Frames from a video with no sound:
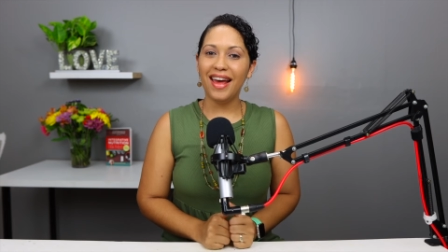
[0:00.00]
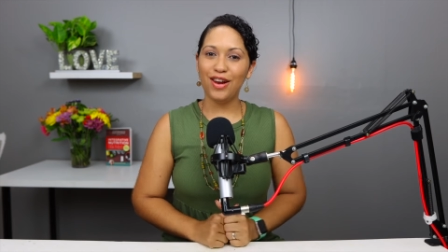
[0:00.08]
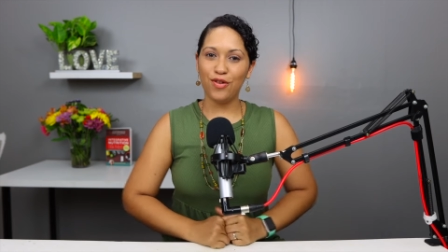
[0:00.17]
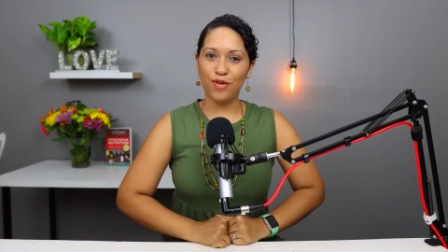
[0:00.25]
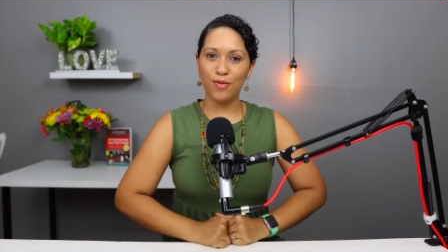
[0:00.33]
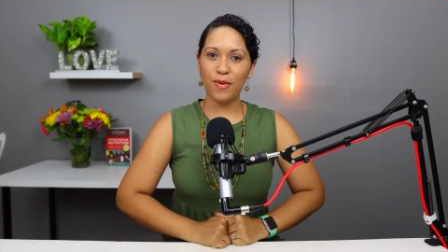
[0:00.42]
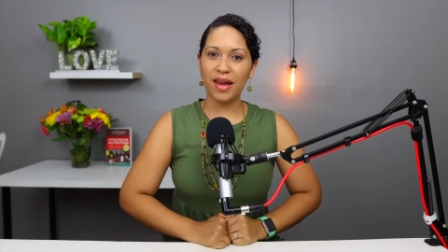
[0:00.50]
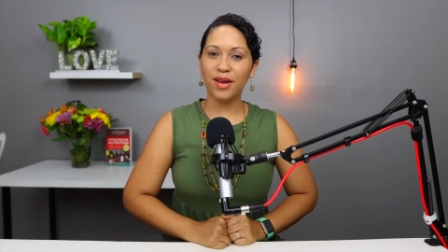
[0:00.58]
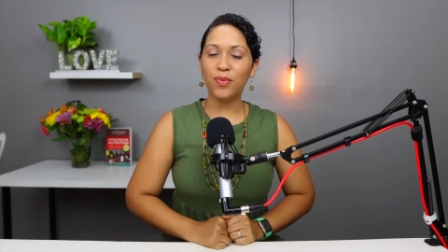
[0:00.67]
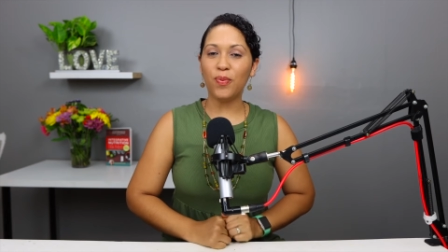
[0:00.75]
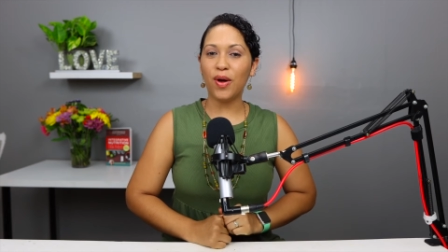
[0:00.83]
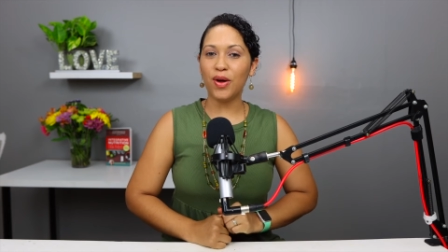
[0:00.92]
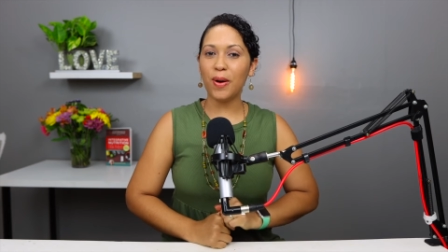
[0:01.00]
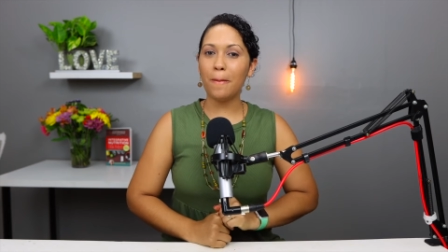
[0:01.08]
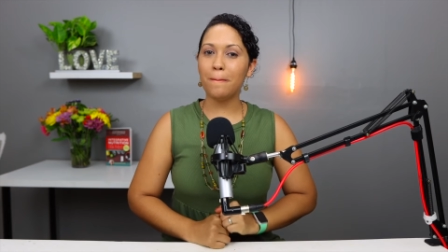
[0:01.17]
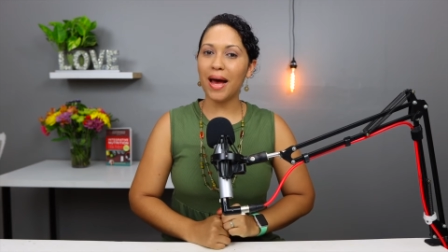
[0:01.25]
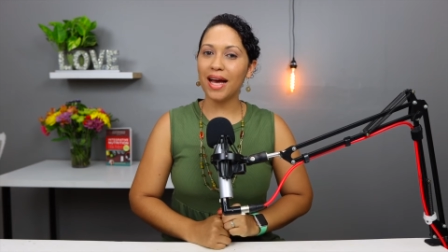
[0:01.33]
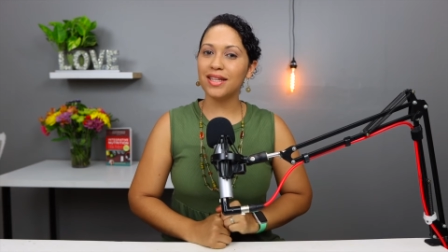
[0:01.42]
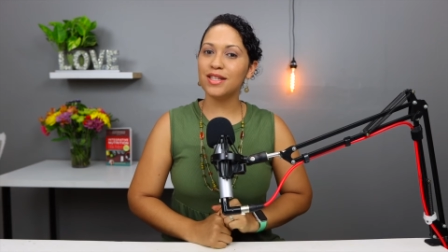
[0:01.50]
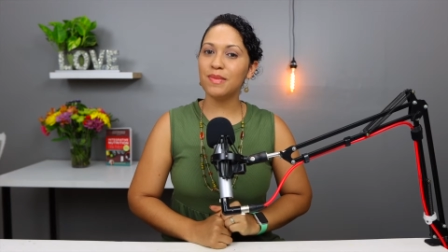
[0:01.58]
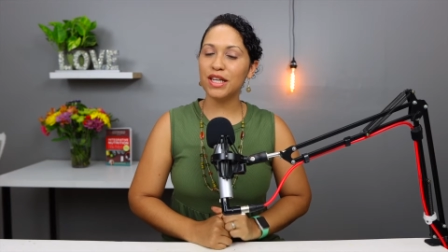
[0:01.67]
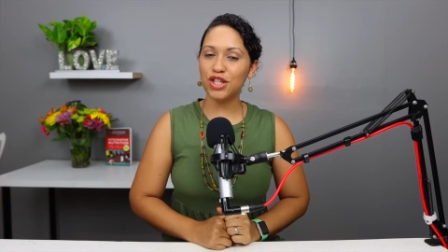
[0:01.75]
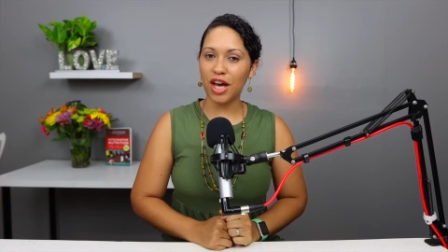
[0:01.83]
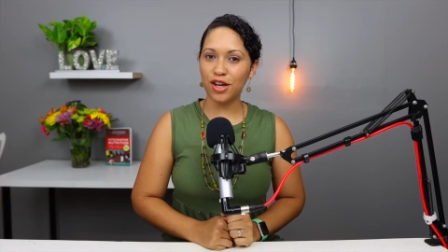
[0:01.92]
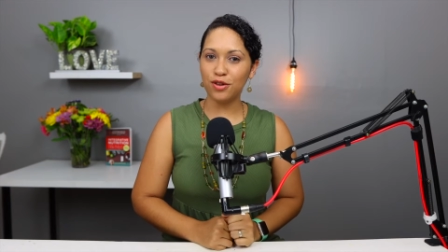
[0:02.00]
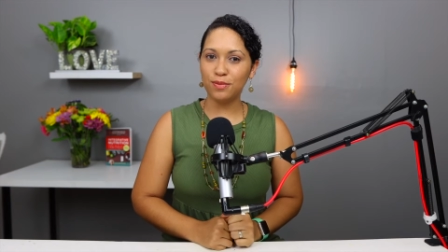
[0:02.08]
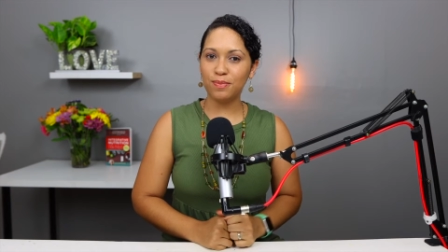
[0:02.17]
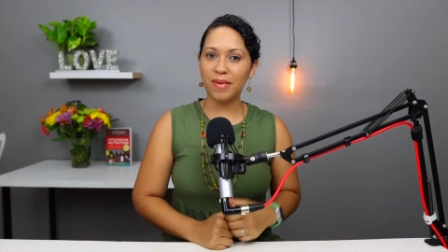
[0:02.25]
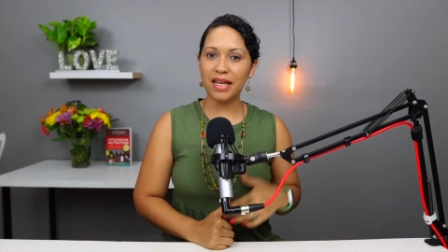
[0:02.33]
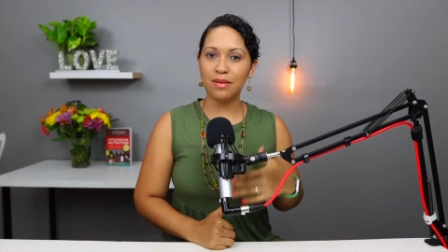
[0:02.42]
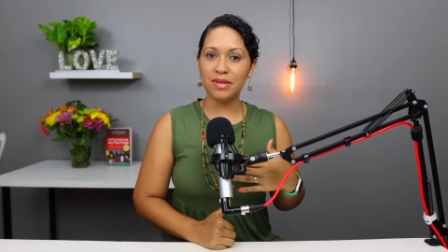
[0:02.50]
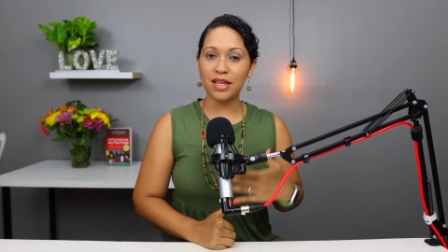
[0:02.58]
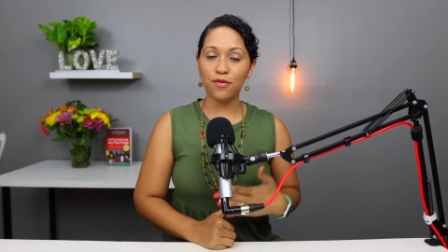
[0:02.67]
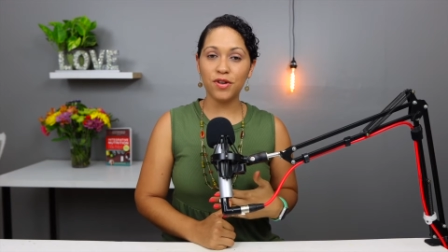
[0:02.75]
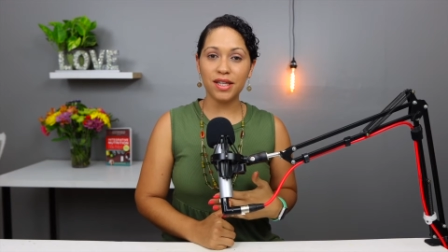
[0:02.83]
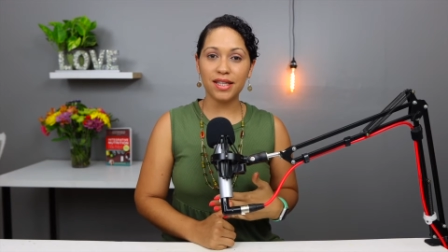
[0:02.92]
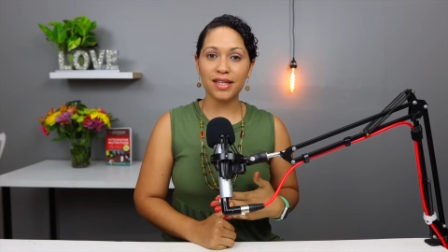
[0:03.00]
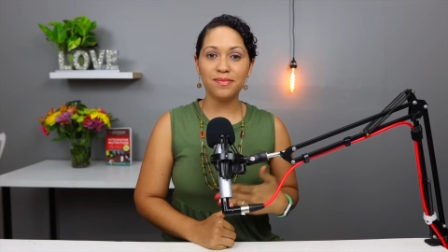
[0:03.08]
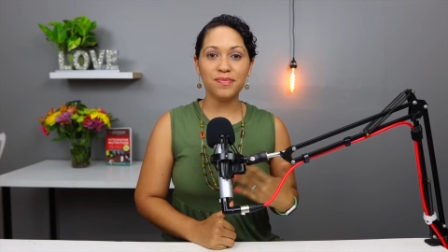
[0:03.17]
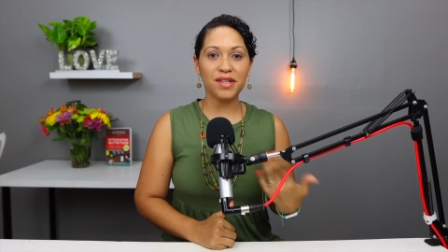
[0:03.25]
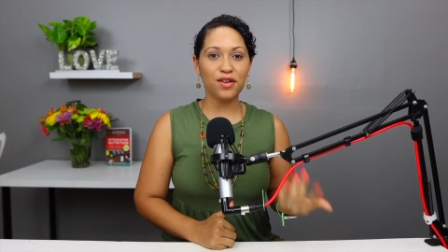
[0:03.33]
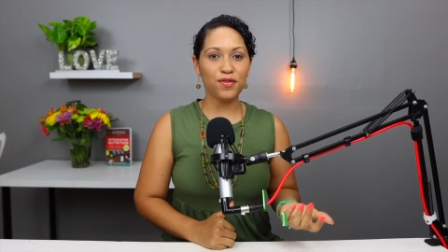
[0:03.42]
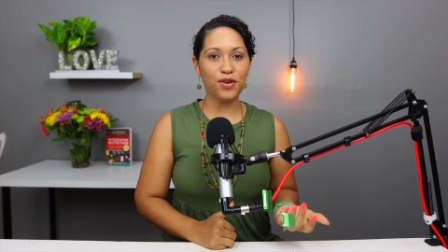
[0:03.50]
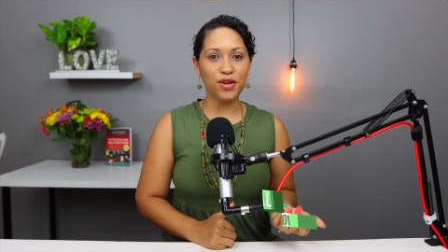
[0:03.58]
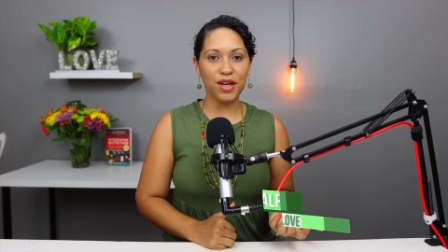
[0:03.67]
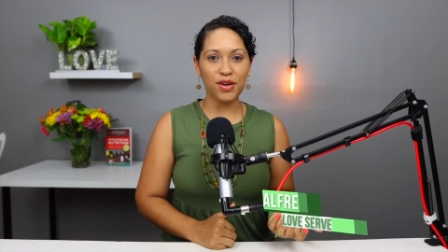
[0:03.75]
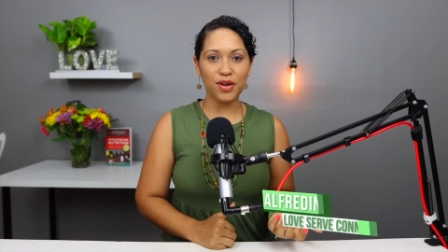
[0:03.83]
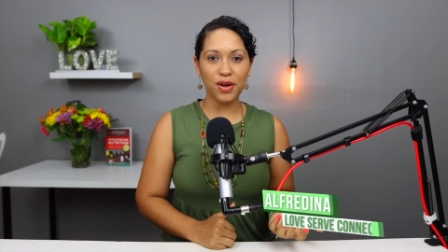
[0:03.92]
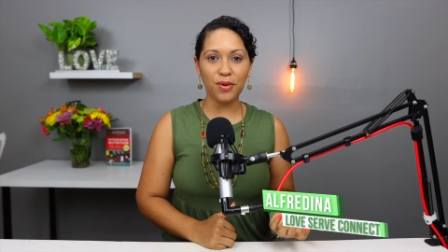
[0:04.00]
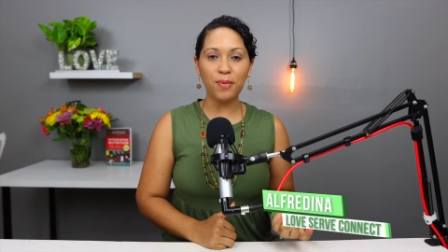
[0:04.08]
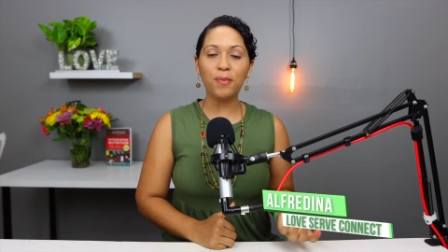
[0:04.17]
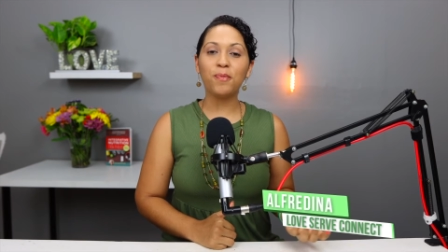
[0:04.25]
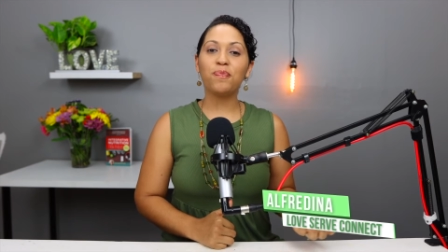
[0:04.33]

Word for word: Hello everybody, welcome back to my channel. My name is Alfredina, if you're new here.